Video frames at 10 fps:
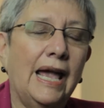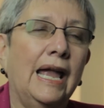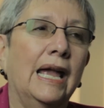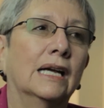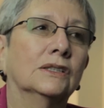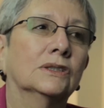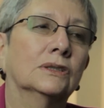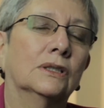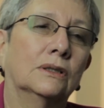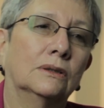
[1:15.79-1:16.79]
And
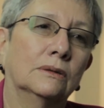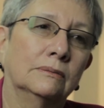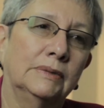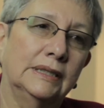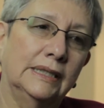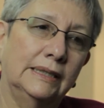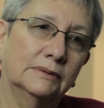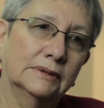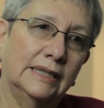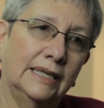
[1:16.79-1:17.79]
so being
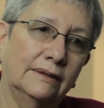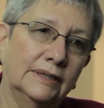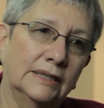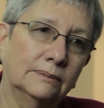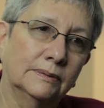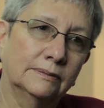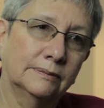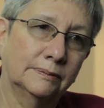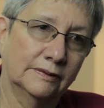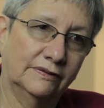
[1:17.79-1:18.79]
able to have the help of a
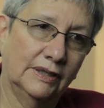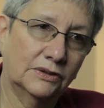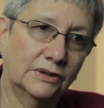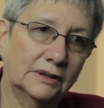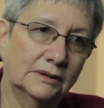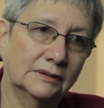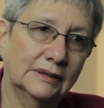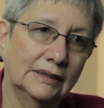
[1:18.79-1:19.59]
professional